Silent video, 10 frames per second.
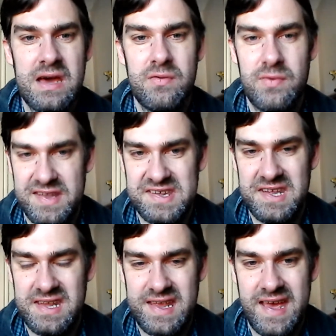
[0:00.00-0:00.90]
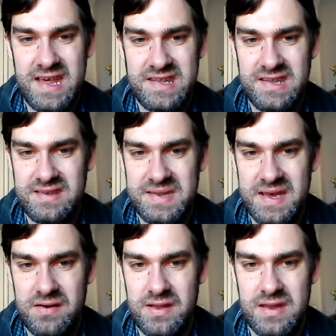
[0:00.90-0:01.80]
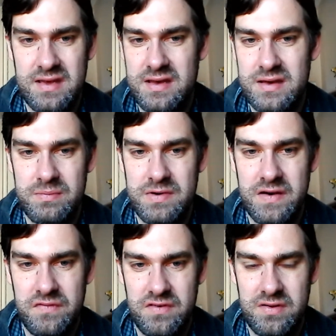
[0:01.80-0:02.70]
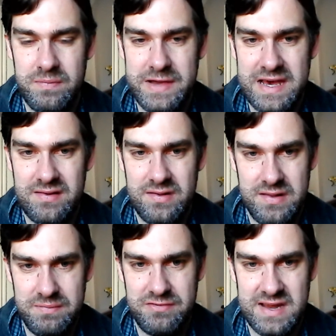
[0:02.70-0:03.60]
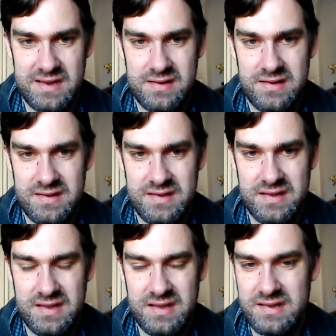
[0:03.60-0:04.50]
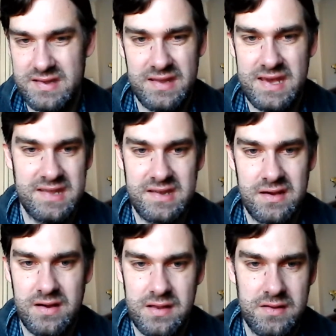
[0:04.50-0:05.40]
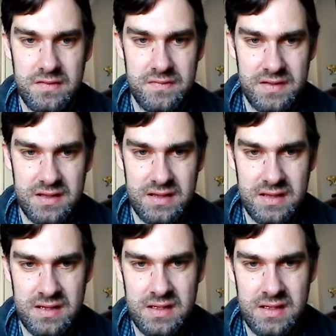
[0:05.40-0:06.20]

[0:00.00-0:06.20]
We see Cassie telling her mother about the pregnancy, so that's kind of a